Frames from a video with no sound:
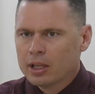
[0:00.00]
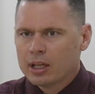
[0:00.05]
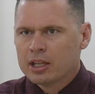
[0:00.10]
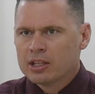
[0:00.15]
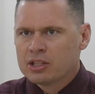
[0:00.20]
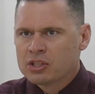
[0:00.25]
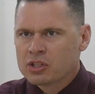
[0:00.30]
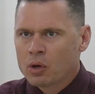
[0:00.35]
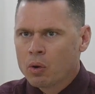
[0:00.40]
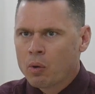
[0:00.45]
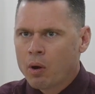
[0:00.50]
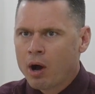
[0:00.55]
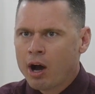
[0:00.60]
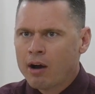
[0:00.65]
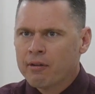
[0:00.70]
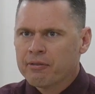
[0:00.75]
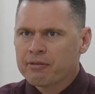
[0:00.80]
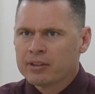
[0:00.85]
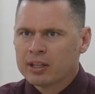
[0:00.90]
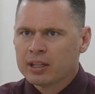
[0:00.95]
And so
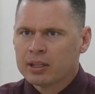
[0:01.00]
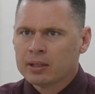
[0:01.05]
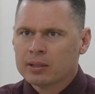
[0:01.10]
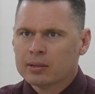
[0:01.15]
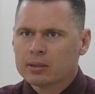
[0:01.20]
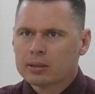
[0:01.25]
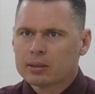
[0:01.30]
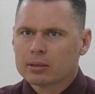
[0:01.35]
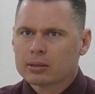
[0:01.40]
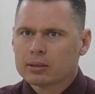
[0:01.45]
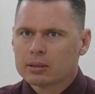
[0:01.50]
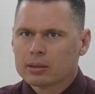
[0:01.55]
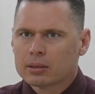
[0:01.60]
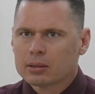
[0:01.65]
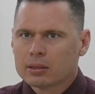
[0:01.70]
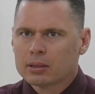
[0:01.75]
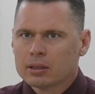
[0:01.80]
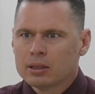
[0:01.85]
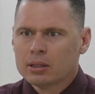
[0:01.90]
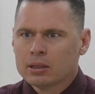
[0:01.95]
often,
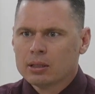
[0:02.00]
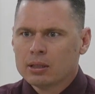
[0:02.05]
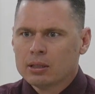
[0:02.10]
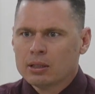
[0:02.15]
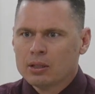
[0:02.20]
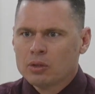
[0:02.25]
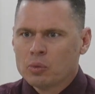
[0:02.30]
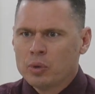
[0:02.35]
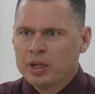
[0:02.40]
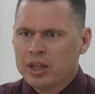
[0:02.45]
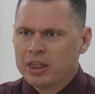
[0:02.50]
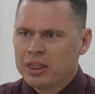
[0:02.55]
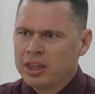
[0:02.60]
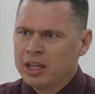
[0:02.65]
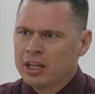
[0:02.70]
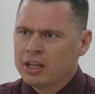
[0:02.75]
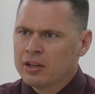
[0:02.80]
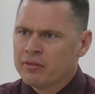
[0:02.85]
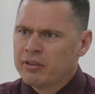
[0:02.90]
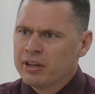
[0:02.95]
we
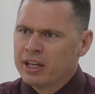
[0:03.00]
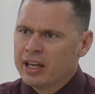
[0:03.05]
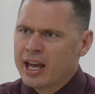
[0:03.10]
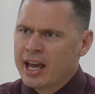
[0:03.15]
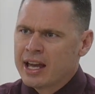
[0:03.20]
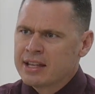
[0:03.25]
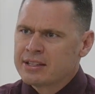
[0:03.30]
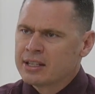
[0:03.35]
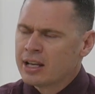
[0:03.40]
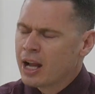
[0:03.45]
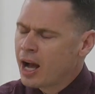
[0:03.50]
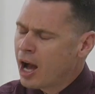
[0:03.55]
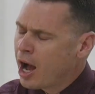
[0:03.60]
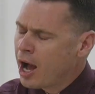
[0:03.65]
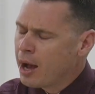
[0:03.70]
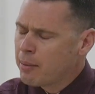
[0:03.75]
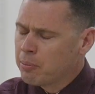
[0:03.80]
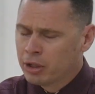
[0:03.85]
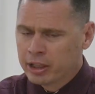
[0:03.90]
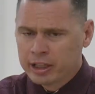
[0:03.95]
think of it as an
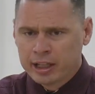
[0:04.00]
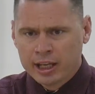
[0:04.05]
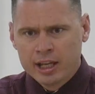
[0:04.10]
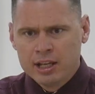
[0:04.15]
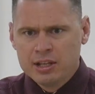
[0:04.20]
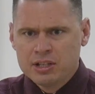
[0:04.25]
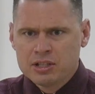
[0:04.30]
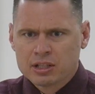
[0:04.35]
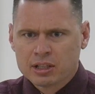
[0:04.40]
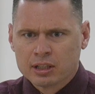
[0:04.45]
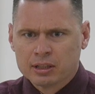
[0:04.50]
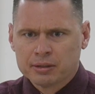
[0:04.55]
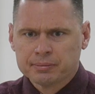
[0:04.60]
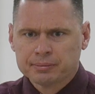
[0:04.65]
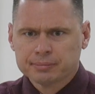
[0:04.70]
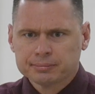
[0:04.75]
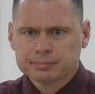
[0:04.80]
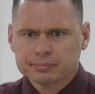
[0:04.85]
obligation